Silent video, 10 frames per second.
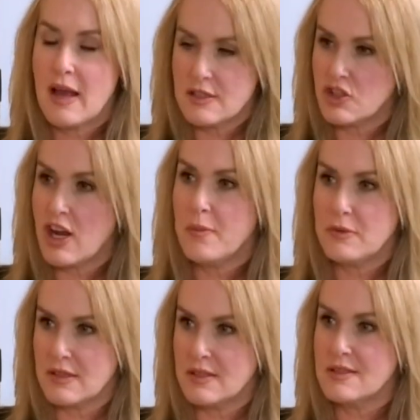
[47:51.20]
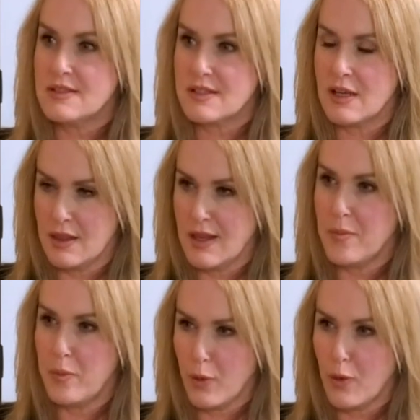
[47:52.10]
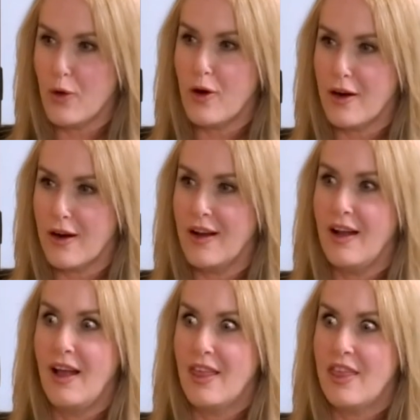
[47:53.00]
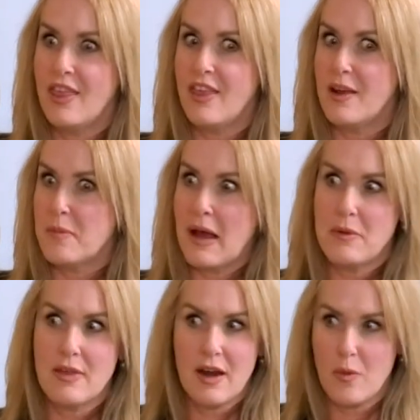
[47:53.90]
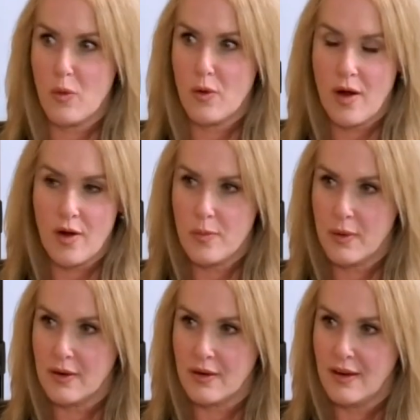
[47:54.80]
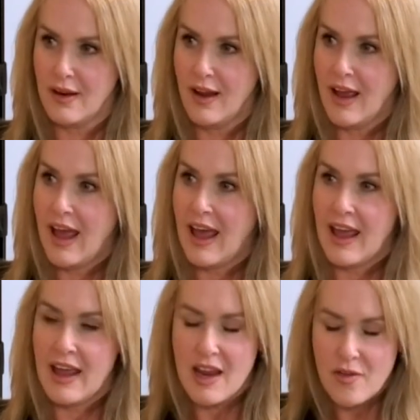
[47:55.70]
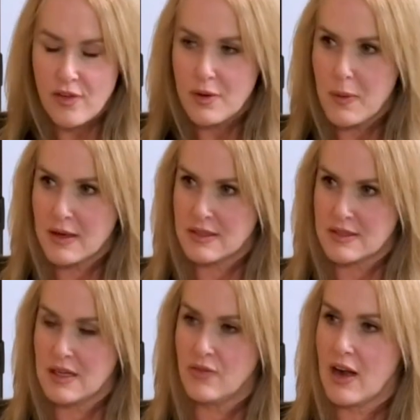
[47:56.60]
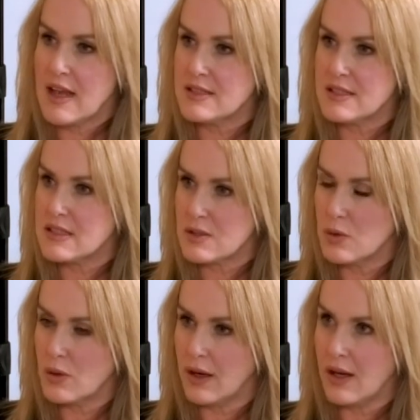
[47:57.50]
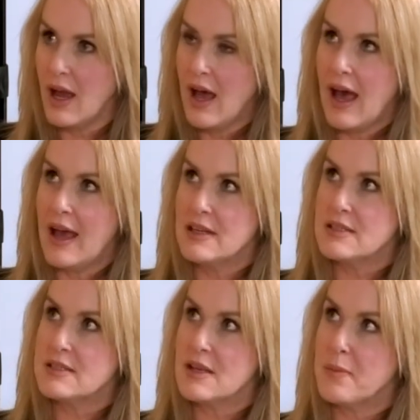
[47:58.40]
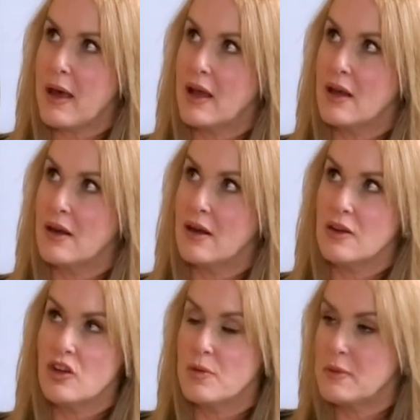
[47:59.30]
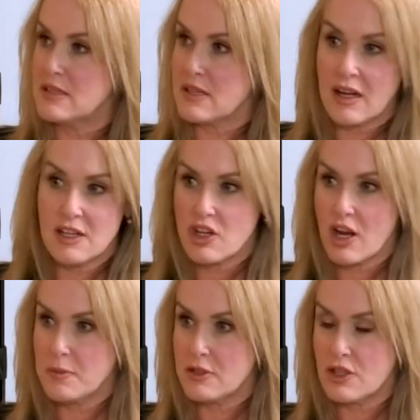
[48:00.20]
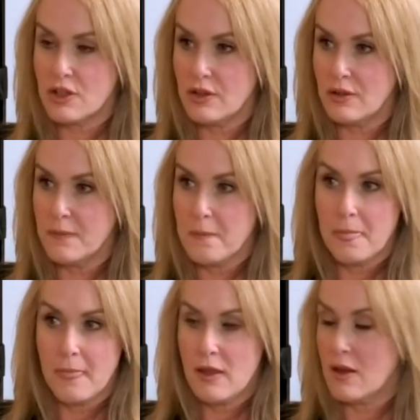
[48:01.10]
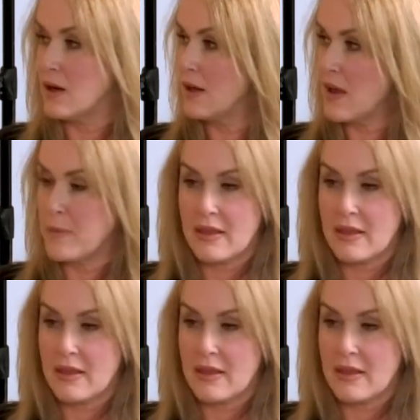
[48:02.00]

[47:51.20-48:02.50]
chapters in their book that maybe they don't want to open. Yeah. Everyone does. Everyone has their story. Yeah, and absolutely. To sit back and you can be stuck at chapter 2, you can let that be